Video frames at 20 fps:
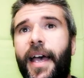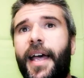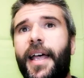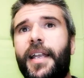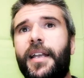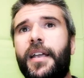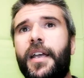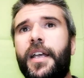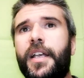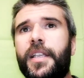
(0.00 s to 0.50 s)

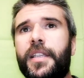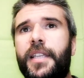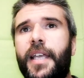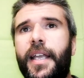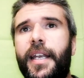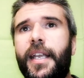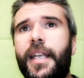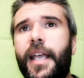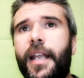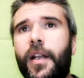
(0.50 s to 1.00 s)
and
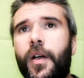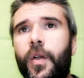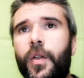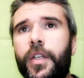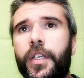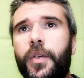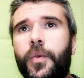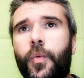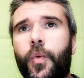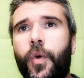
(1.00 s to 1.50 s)
that it can
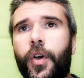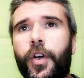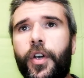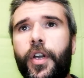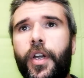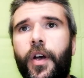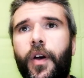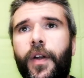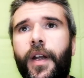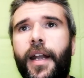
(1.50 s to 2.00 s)
only
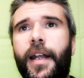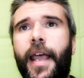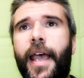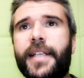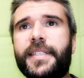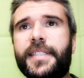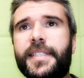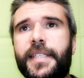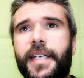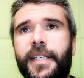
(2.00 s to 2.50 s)
work on an
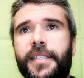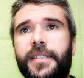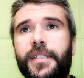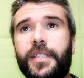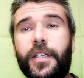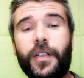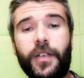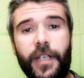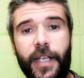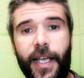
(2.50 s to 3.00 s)
headset
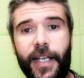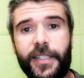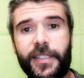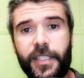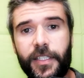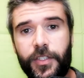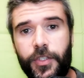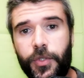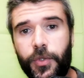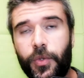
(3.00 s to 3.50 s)

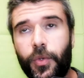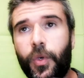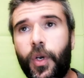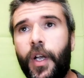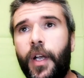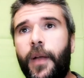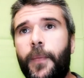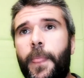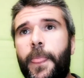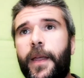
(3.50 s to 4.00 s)
connected to
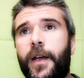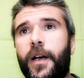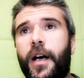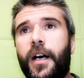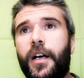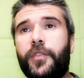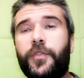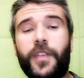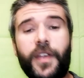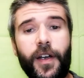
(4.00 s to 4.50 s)

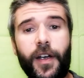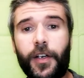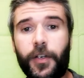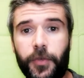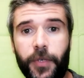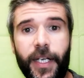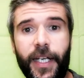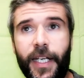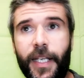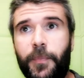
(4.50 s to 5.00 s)
a
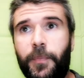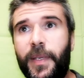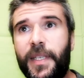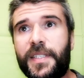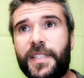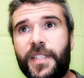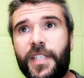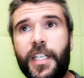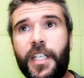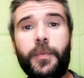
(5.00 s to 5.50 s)
VR-ready
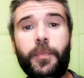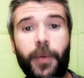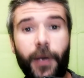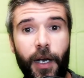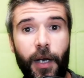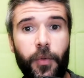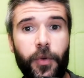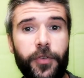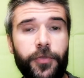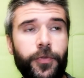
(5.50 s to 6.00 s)
PC
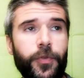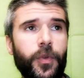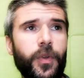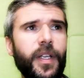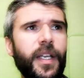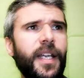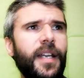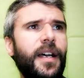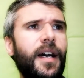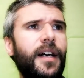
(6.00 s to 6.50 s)
powerful
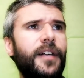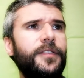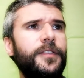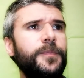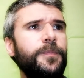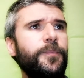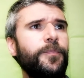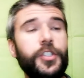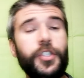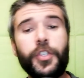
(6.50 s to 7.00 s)
enough
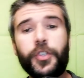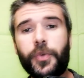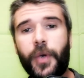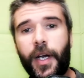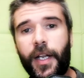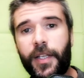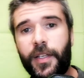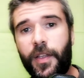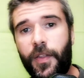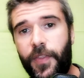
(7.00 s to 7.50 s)
to
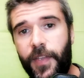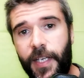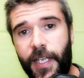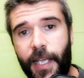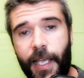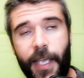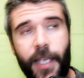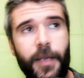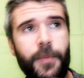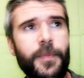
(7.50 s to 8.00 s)
run the
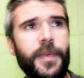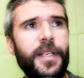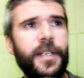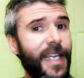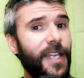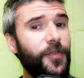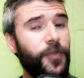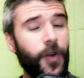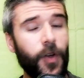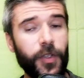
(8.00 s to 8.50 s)
game.
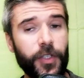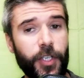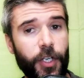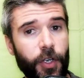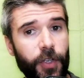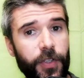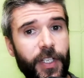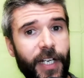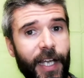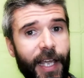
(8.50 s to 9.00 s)
If, on the
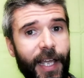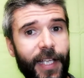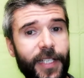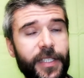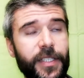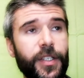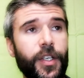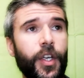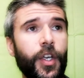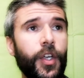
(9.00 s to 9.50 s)
other
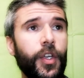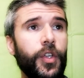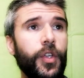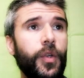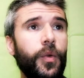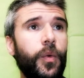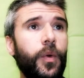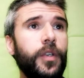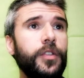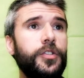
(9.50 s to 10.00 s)
hand,
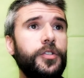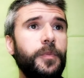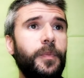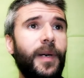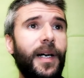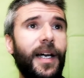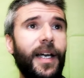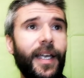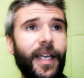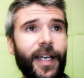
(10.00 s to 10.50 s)
you want to
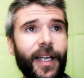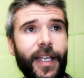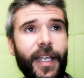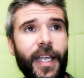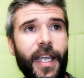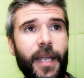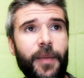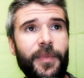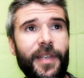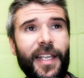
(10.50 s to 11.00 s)
buy a
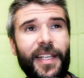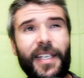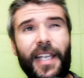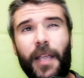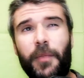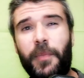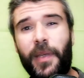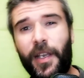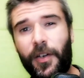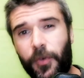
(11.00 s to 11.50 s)
game that
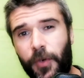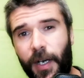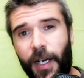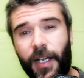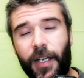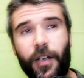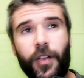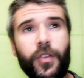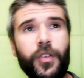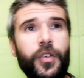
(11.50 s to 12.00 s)
can be
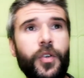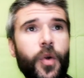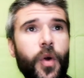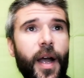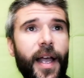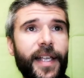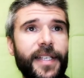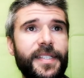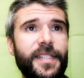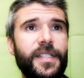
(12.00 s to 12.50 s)
run on
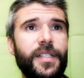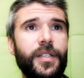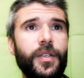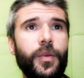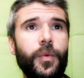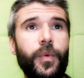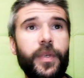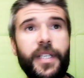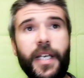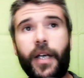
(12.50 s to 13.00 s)
Quest
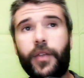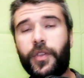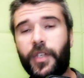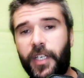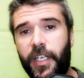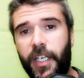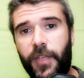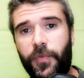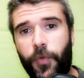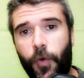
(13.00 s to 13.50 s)
without the
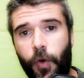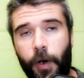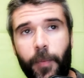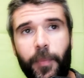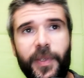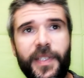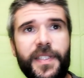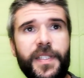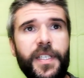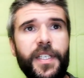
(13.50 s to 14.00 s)
need for a
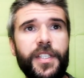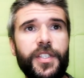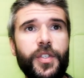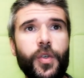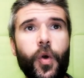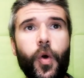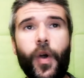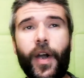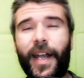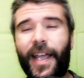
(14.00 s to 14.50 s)

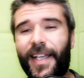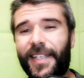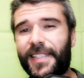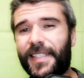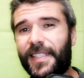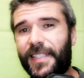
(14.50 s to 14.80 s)
PC or as